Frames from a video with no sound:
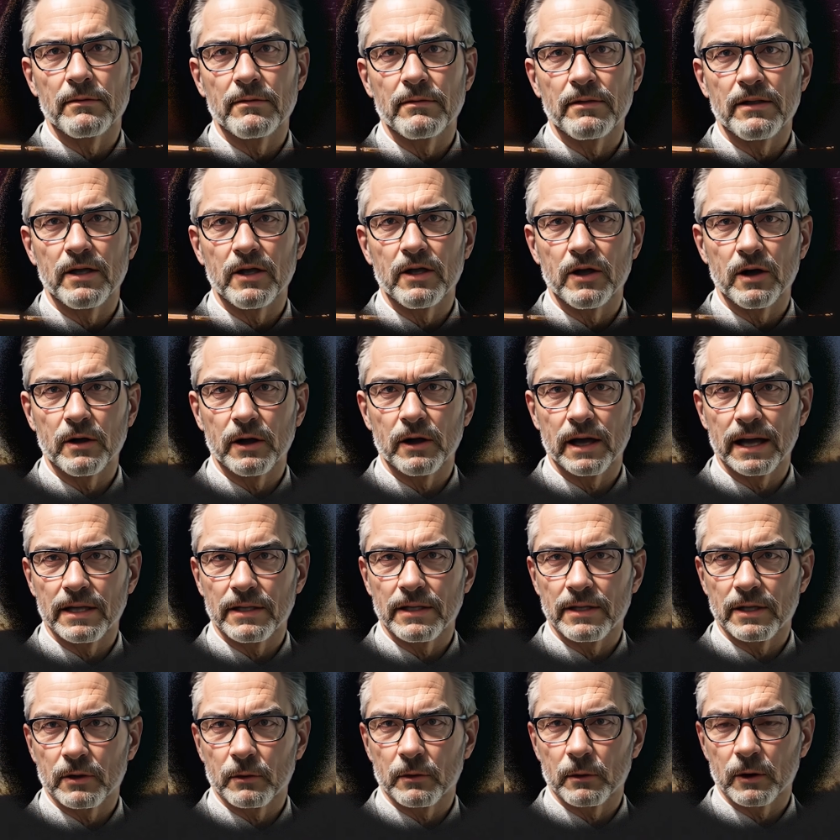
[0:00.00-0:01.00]
Venturing
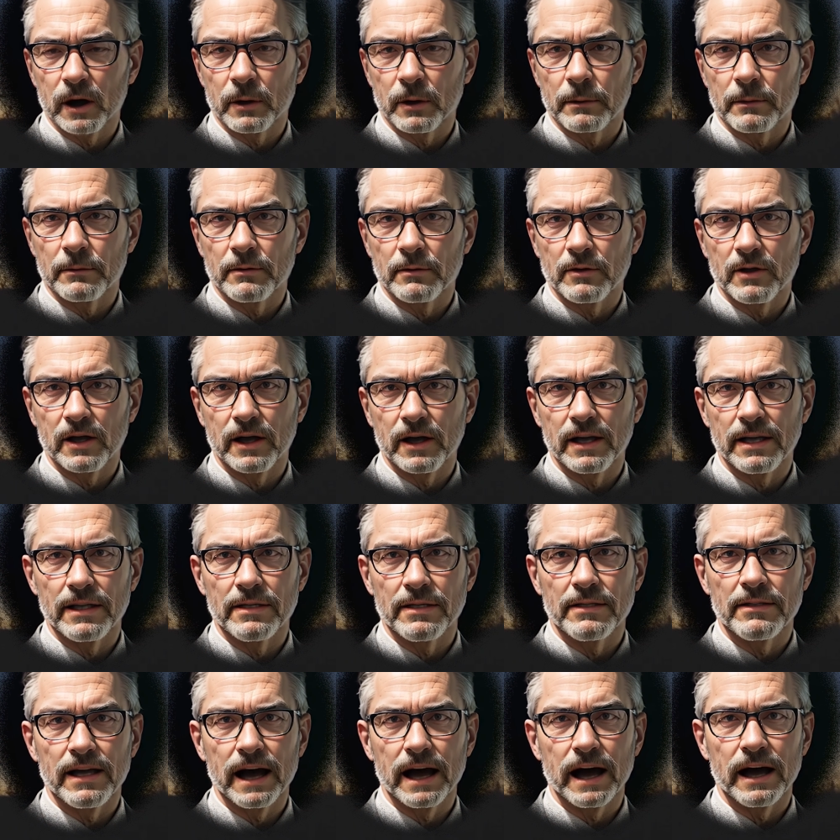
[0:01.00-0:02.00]
into the realm of
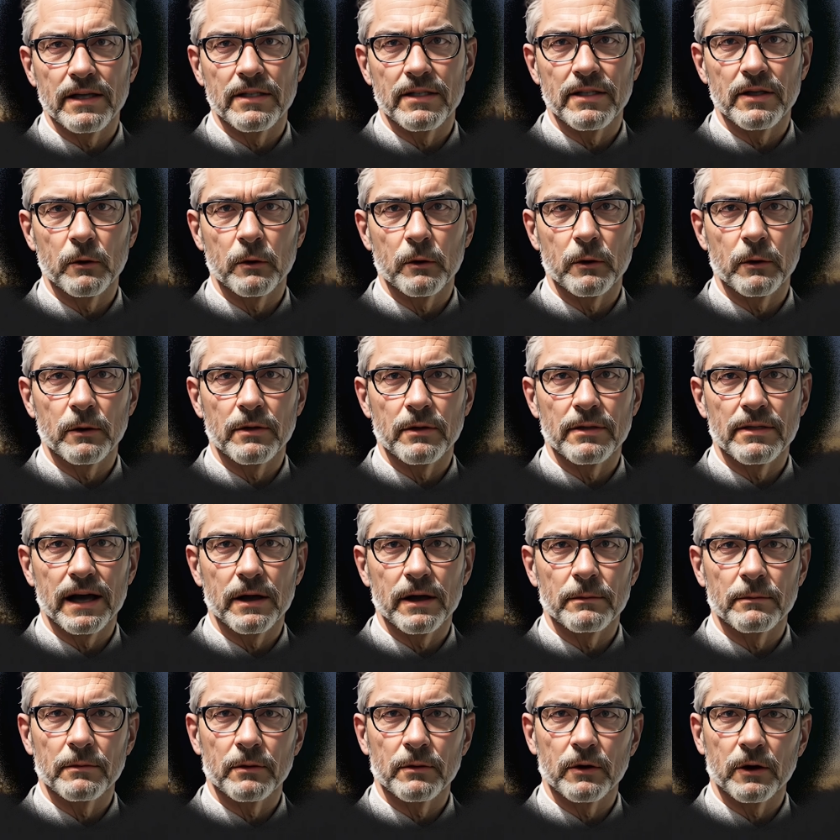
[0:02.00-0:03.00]
genetic science, we will
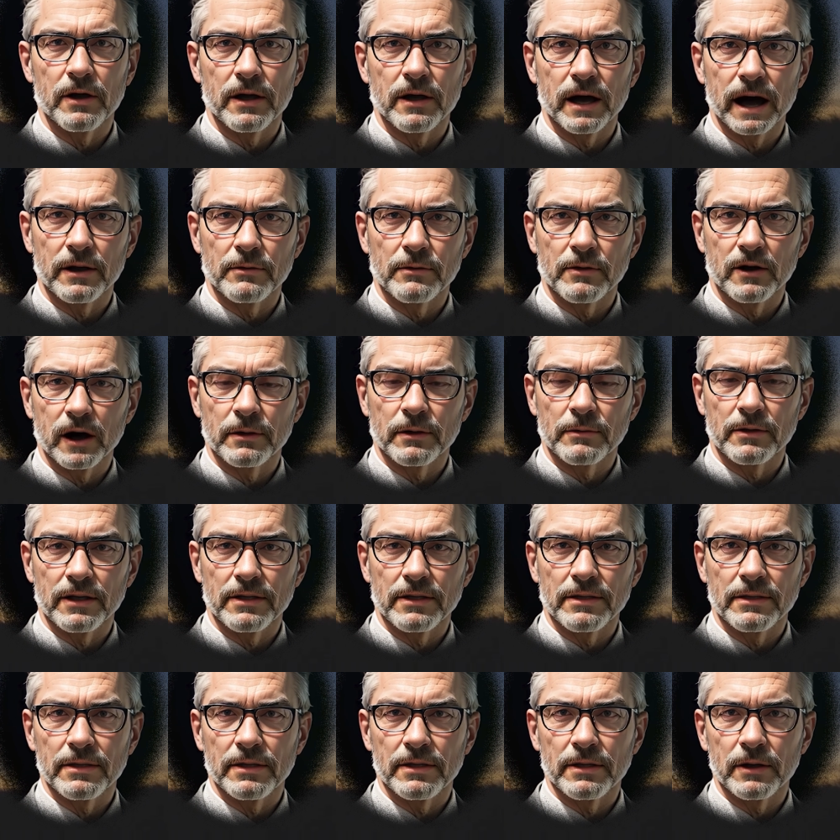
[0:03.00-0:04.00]
attempt to uncover
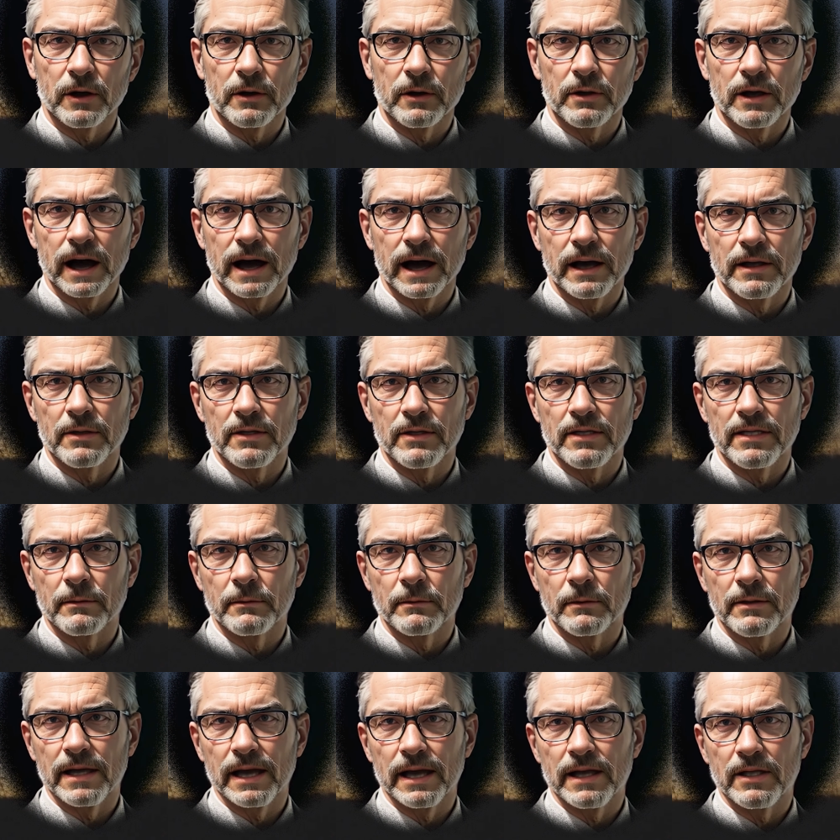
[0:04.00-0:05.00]
evidence that could either
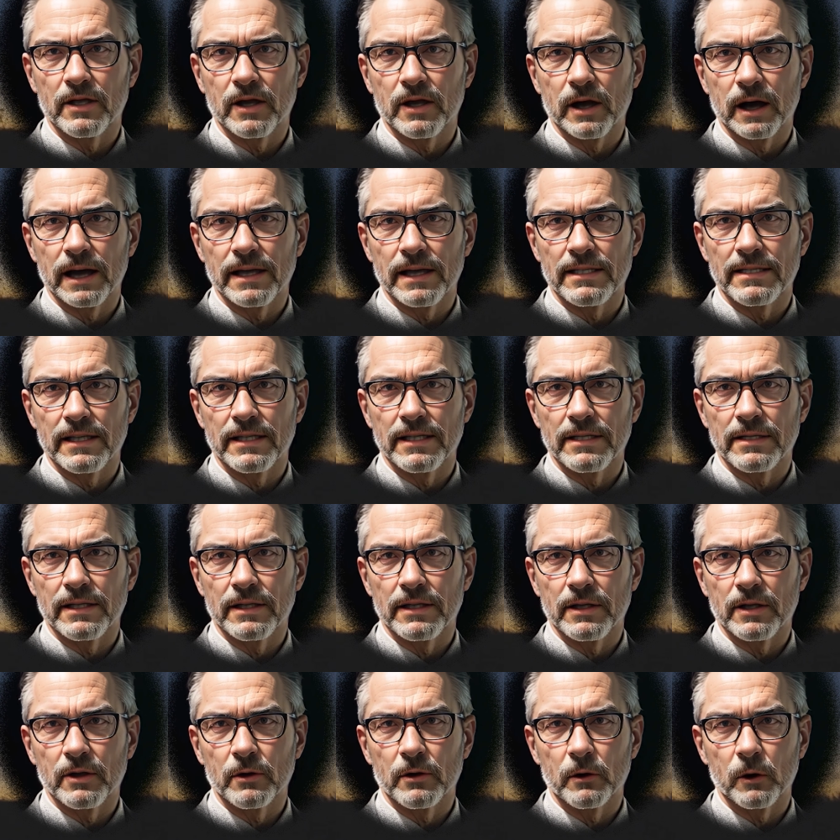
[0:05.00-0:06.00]
substantiate these
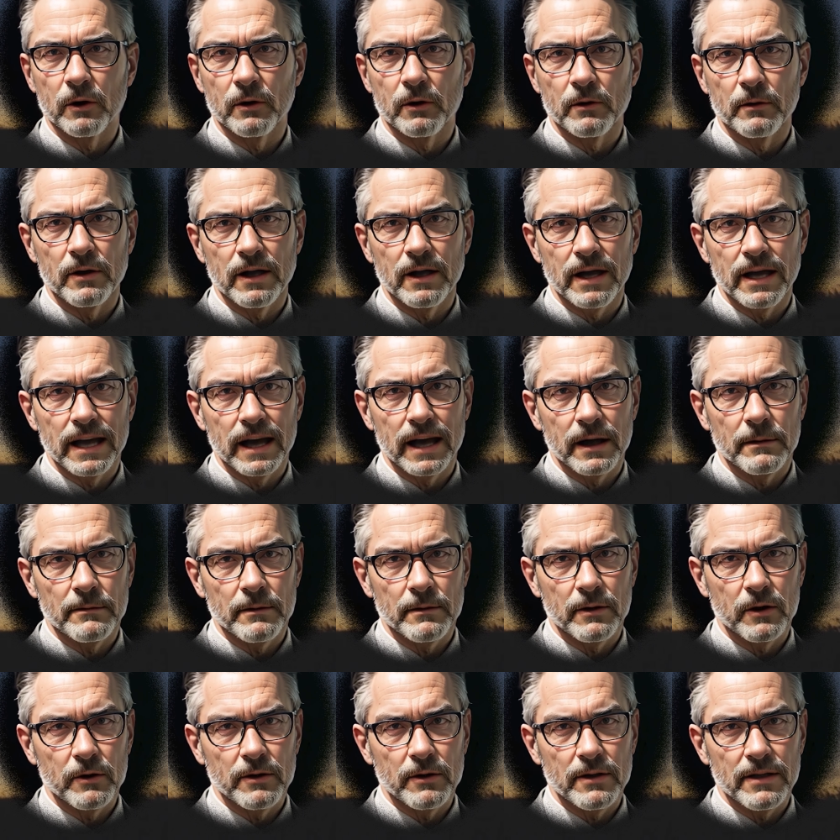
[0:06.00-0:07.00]
extraordinary claims
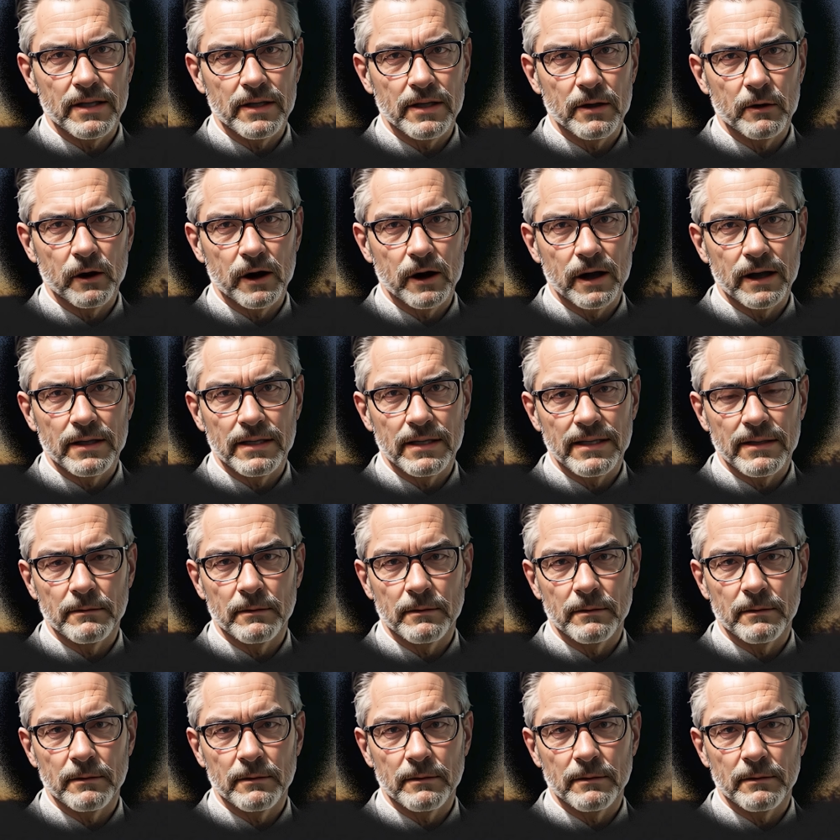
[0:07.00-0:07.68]
or discredit